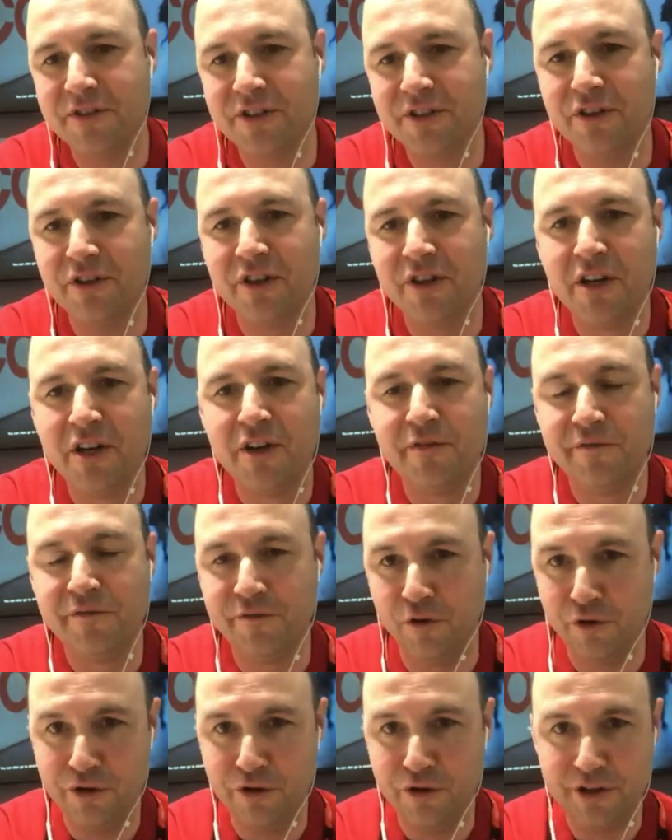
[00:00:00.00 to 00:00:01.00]
So
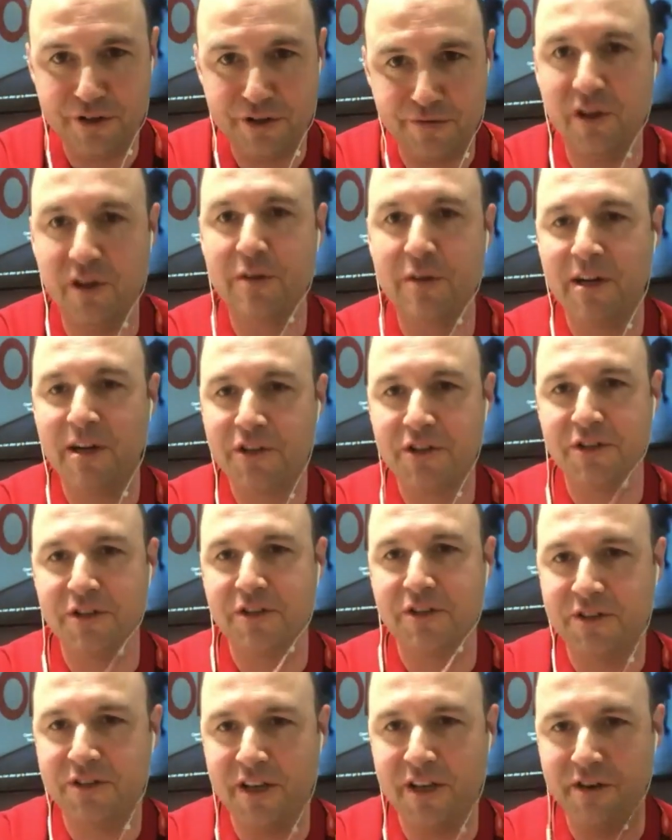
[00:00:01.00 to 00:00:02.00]
food is very much at
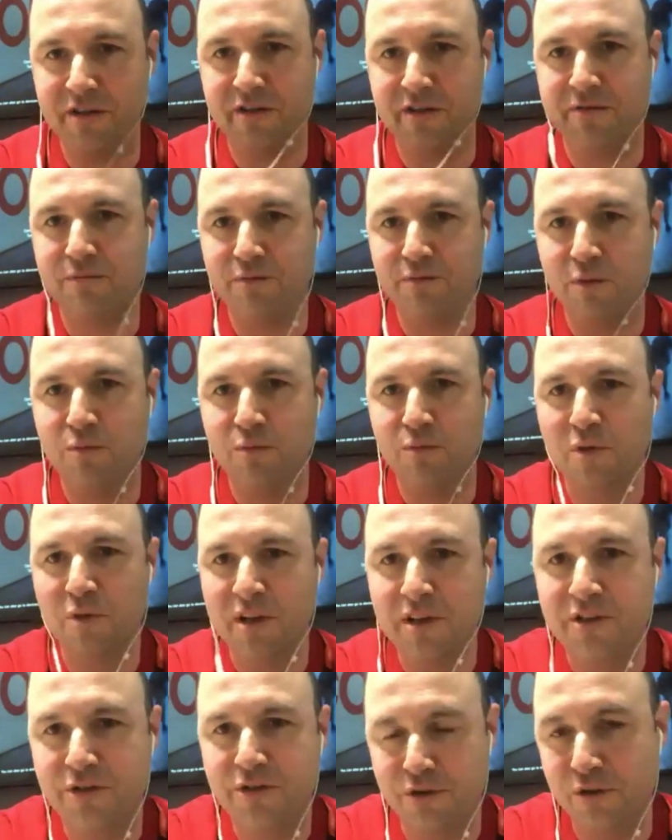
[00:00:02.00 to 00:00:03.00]
the centre of what
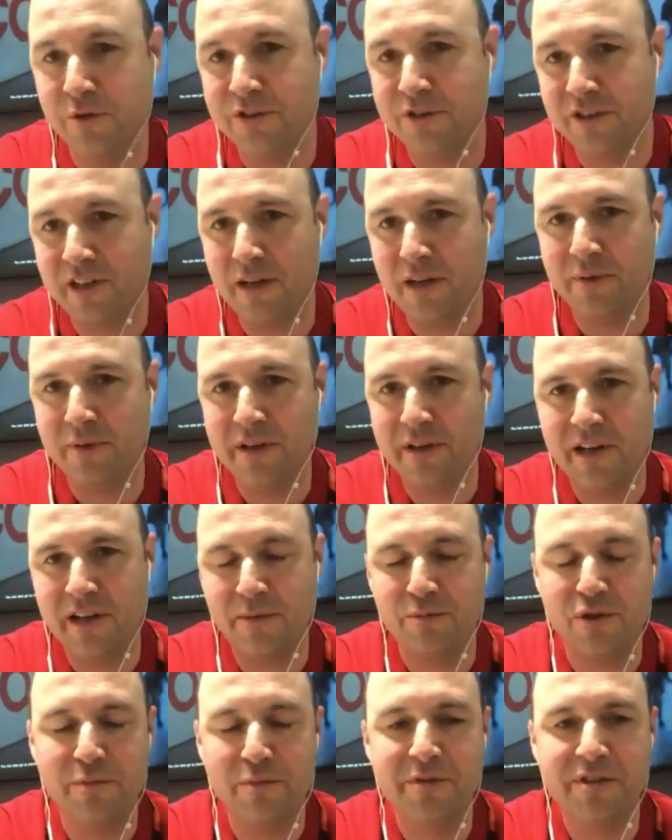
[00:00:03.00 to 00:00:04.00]
we do as a company and our
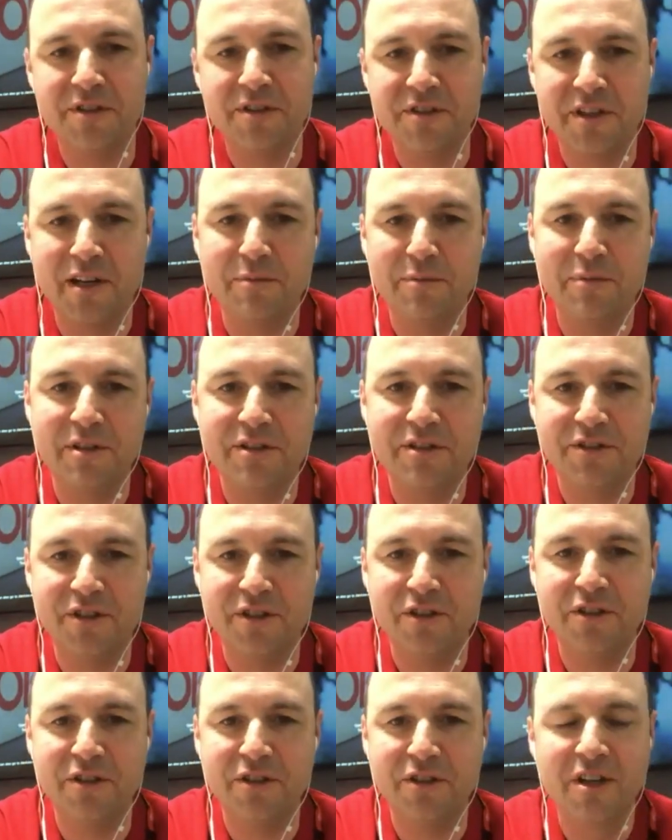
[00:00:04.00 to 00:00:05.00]
purpose as a company.
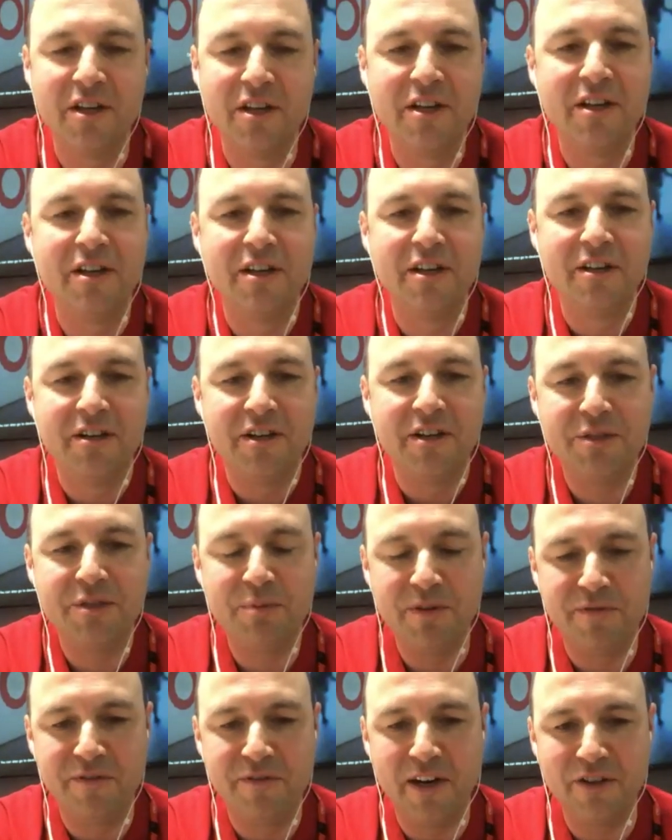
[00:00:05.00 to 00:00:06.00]
So it's
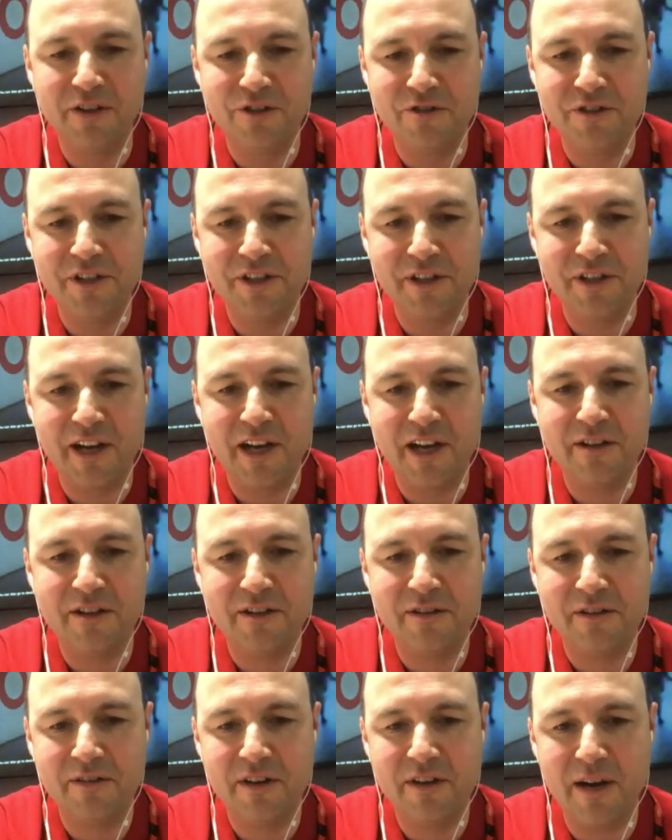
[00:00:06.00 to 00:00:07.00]
been fun using that
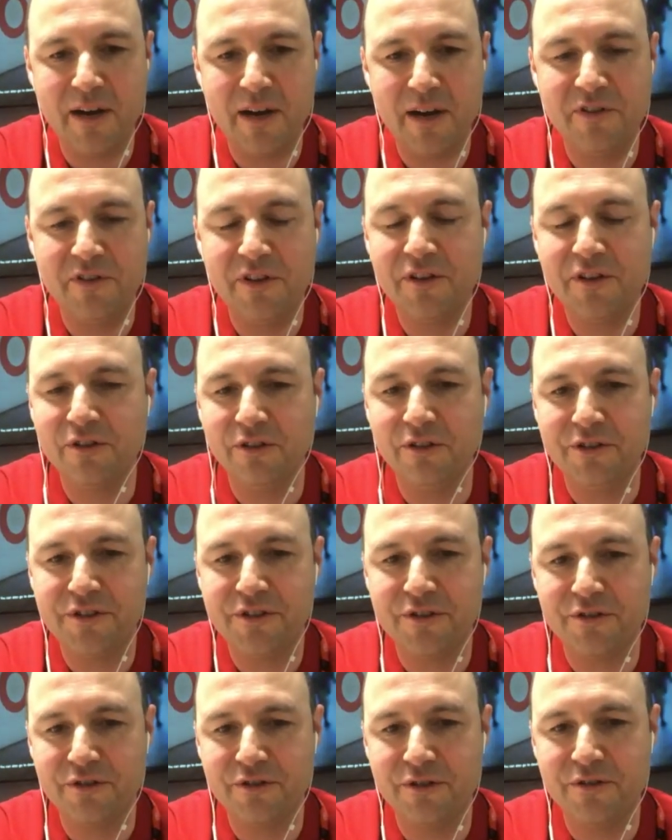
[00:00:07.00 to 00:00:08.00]
vehicle
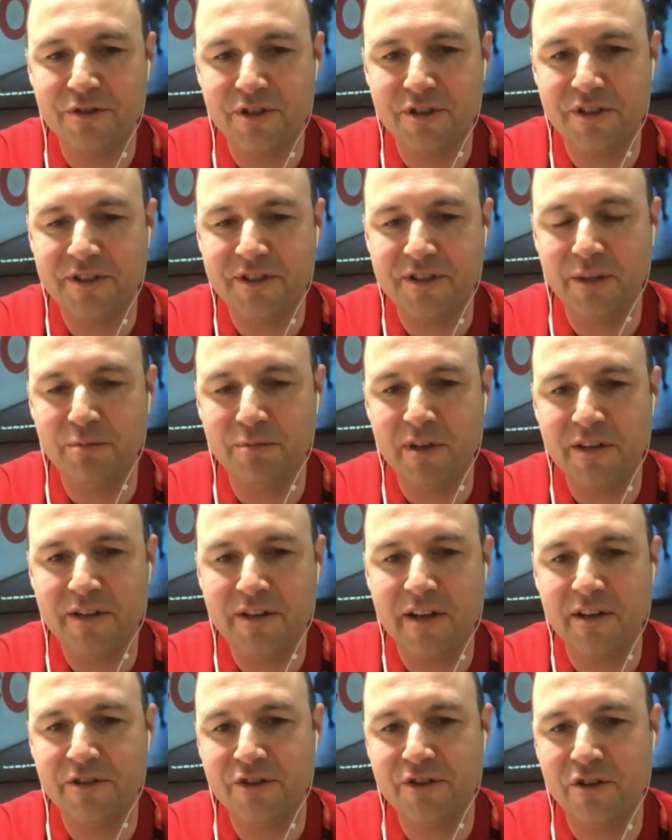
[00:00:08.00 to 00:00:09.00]
to celebrate
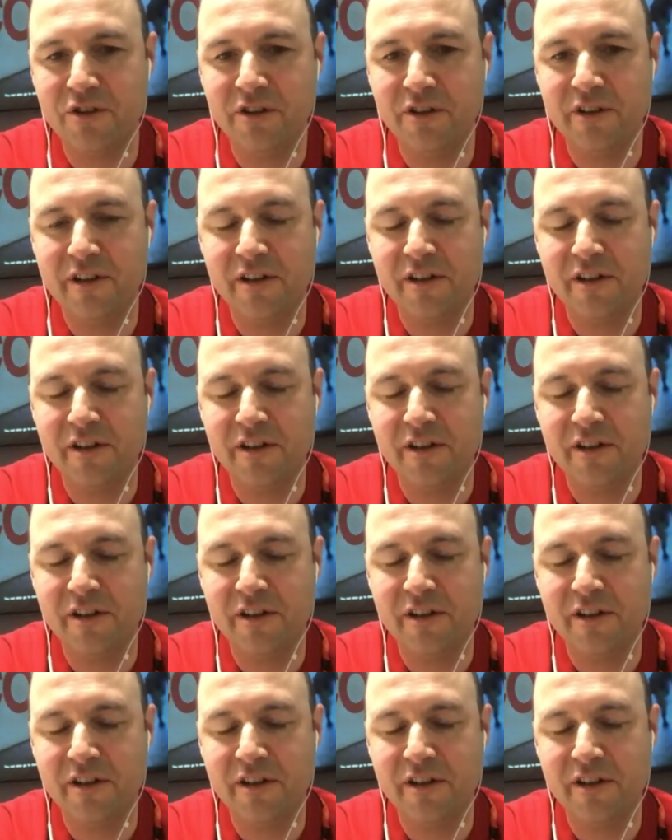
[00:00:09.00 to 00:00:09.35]
that internally.